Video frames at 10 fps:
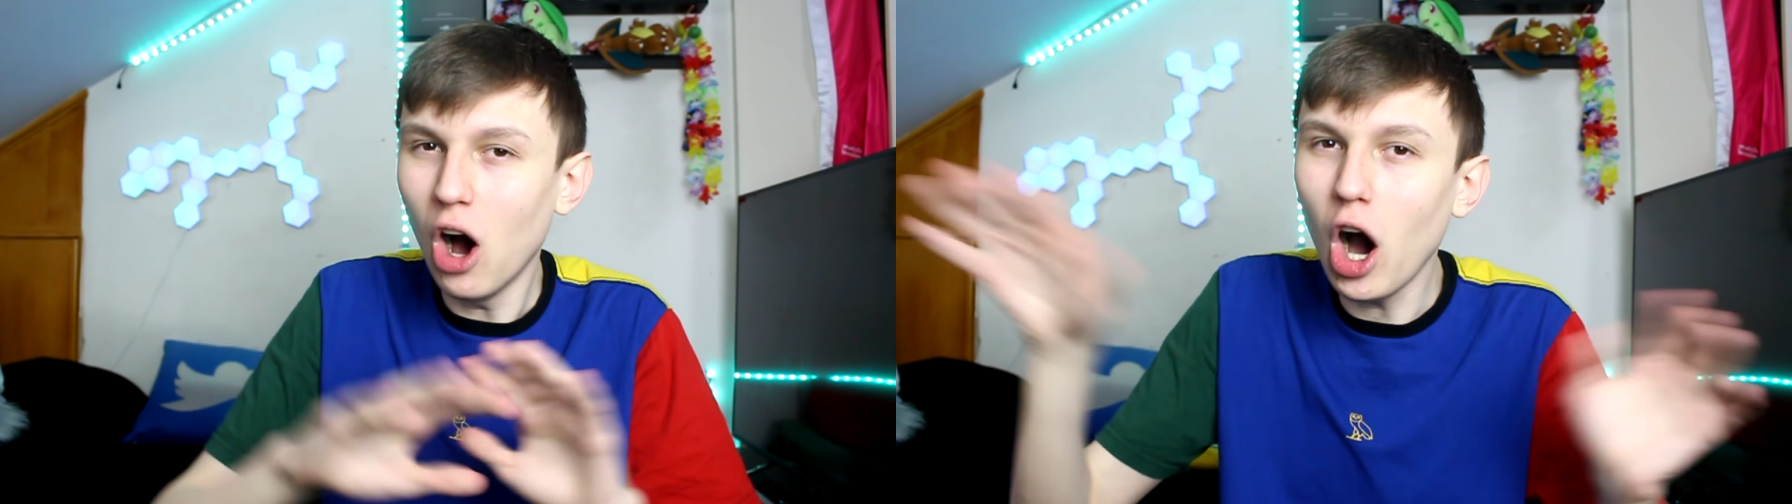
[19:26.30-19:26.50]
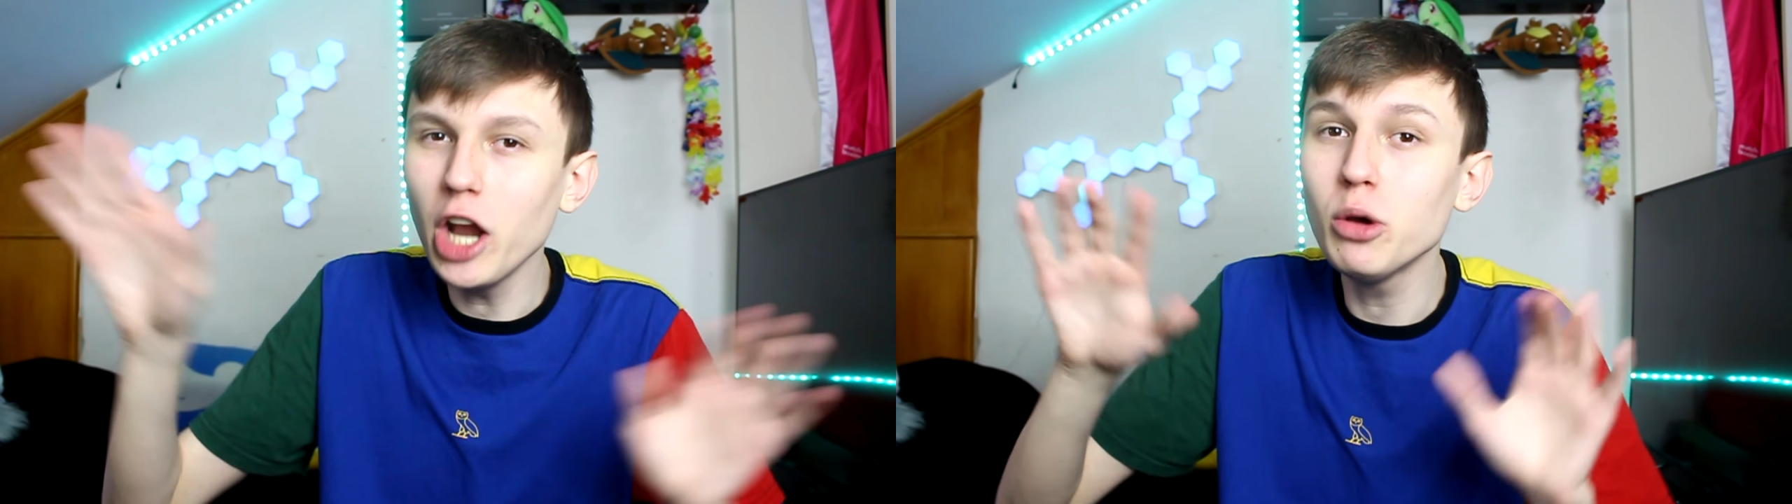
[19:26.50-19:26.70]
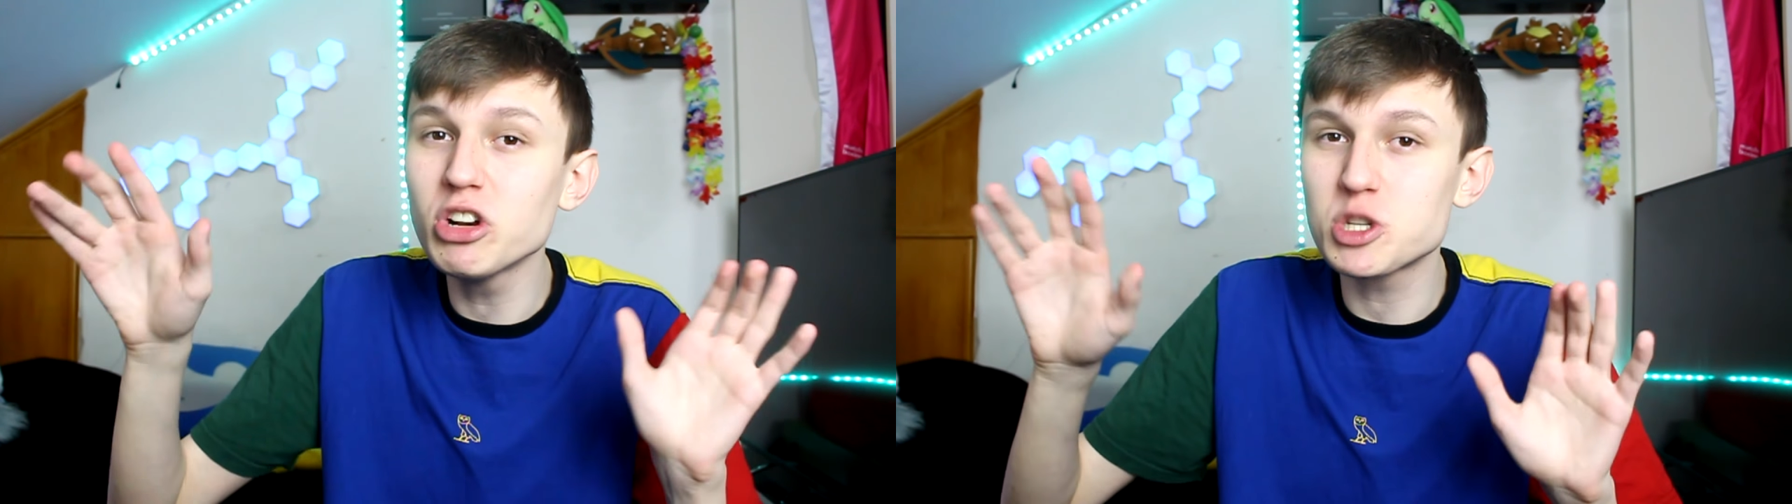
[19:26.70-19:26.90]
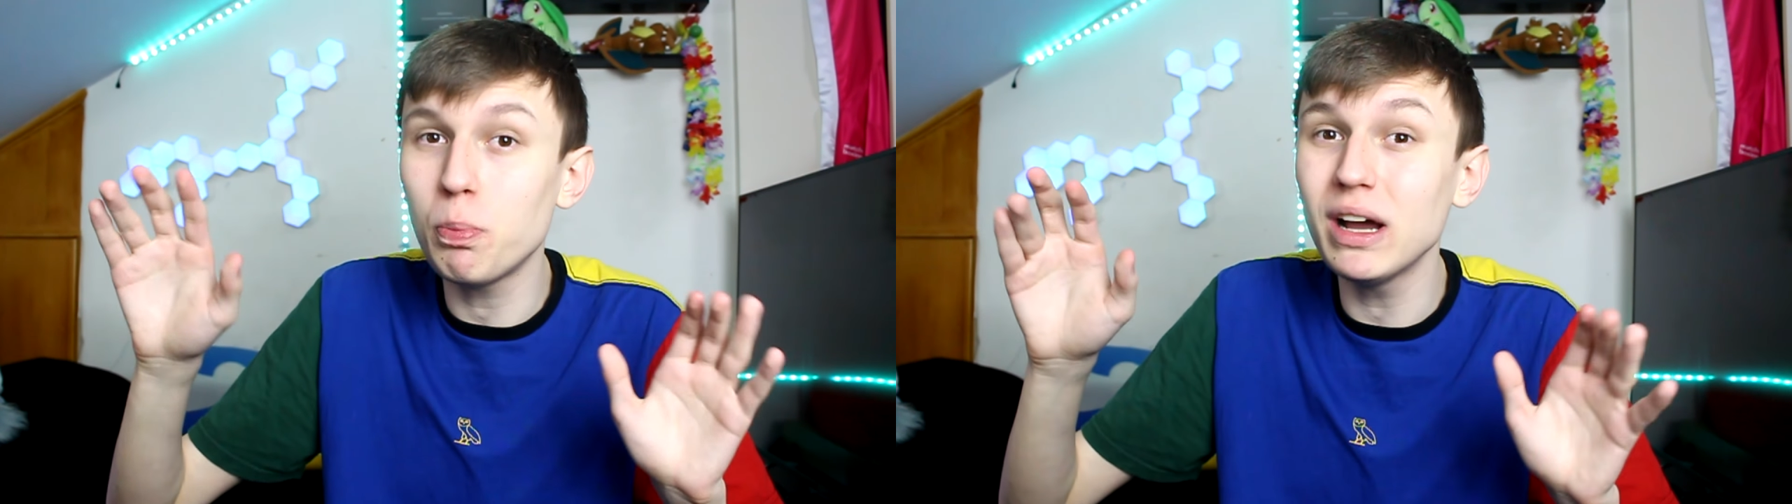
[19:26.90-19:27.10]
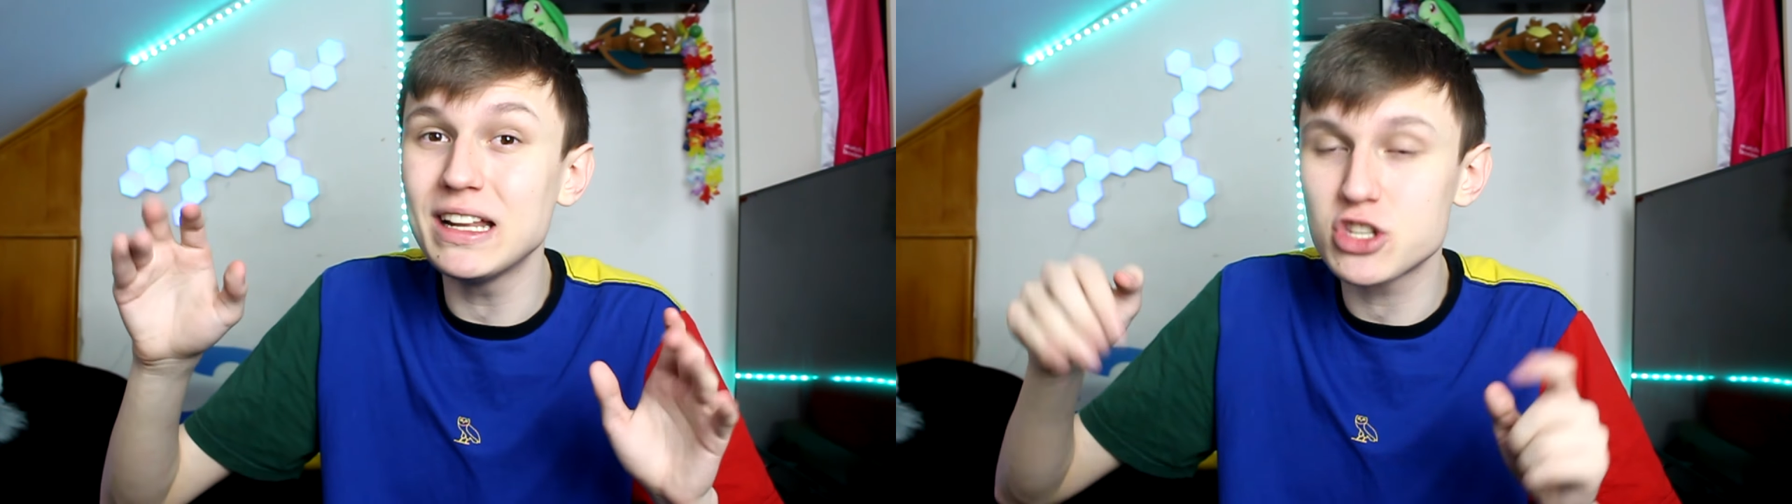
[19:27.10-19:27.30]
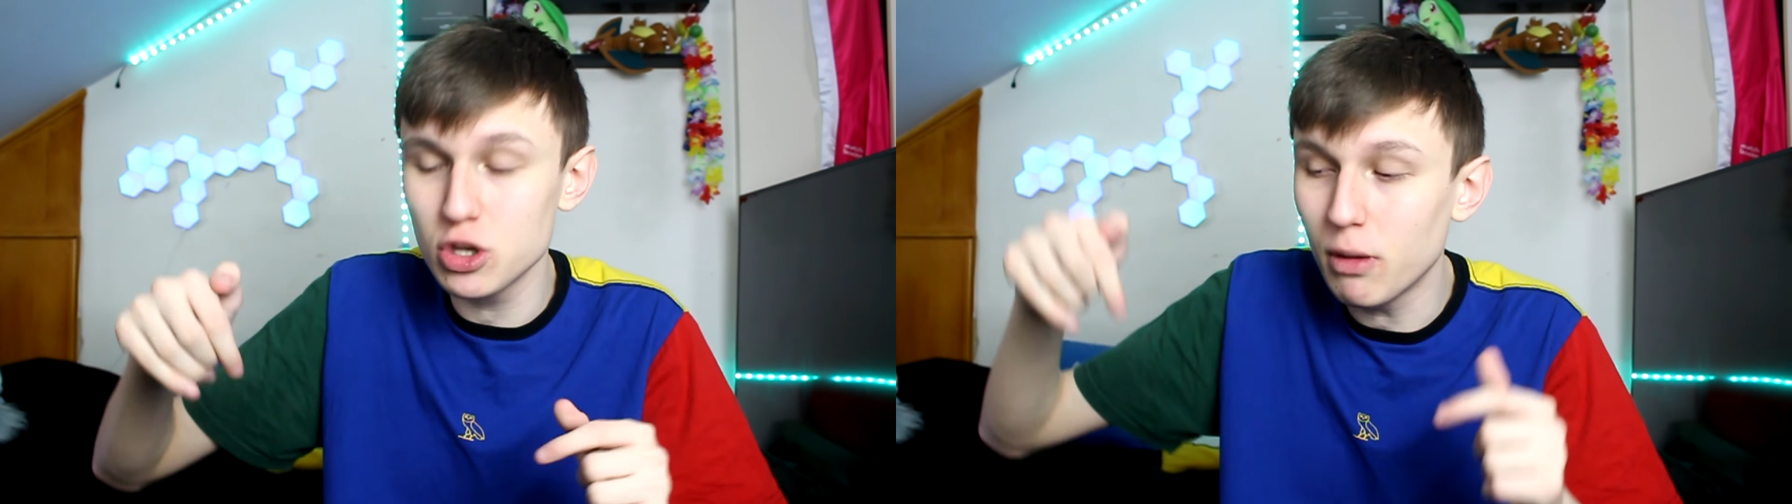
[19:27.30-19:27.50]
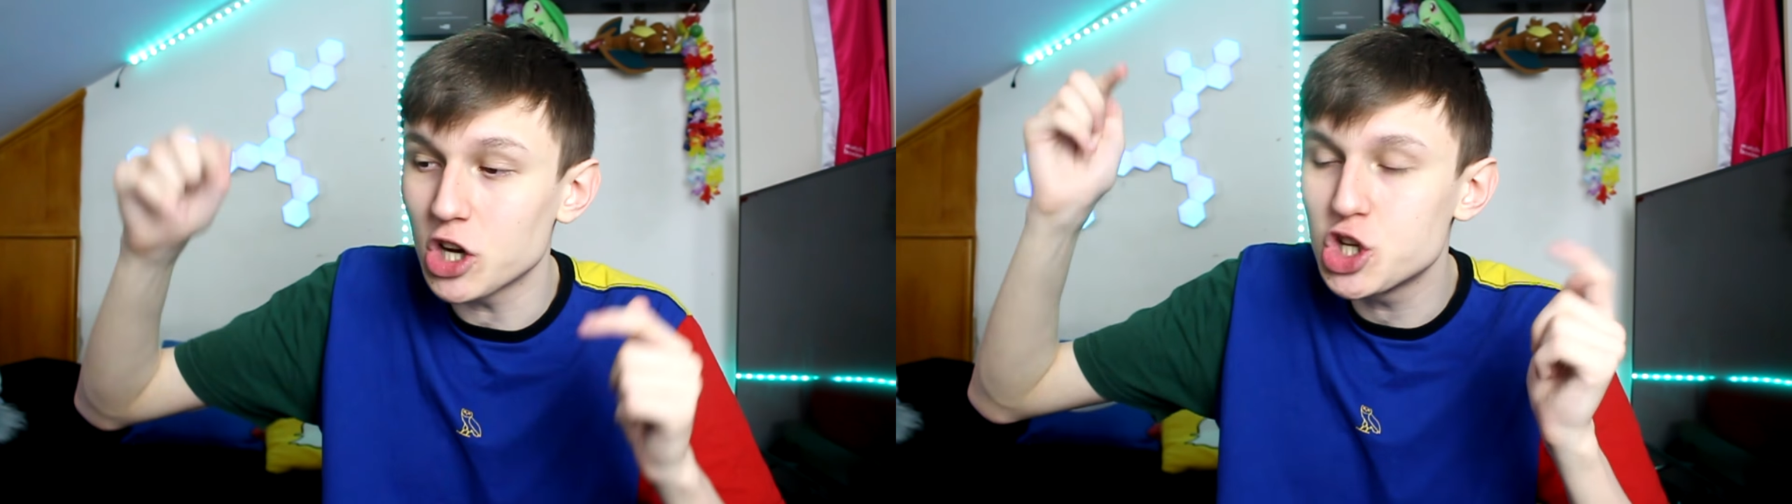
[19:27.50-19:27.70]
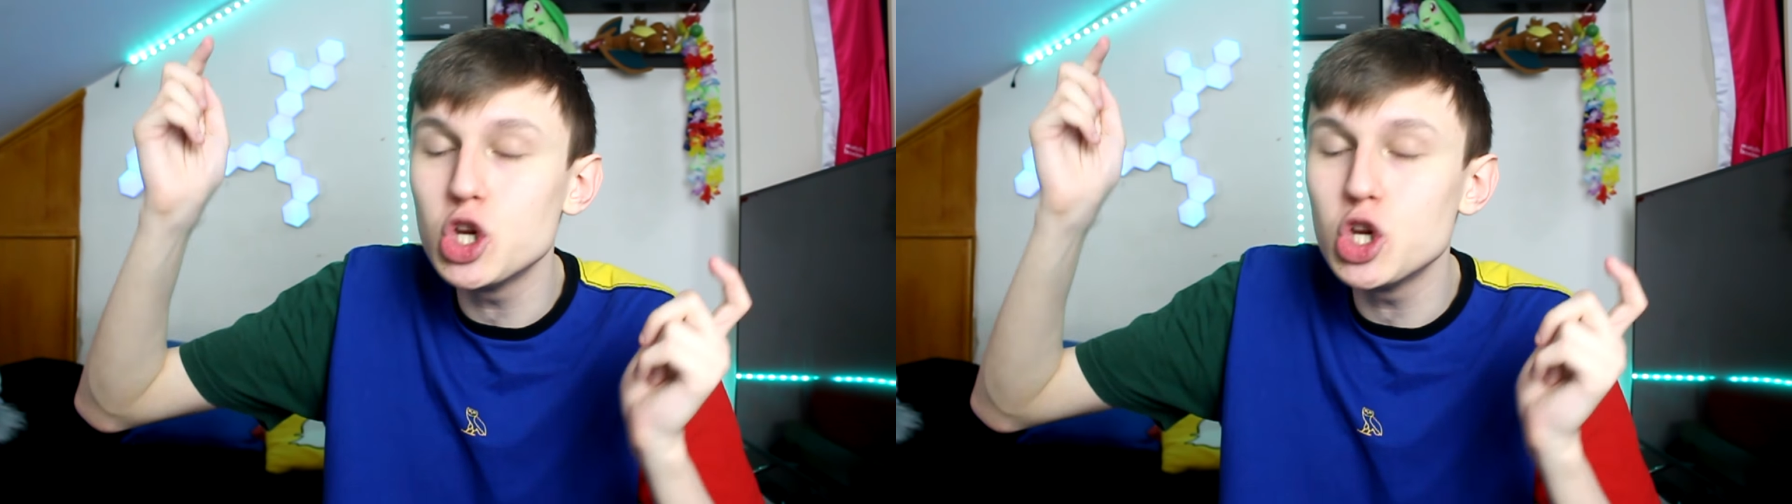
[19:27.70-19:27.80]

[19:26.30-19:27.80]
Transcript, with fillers: I don't want to spoil it too much.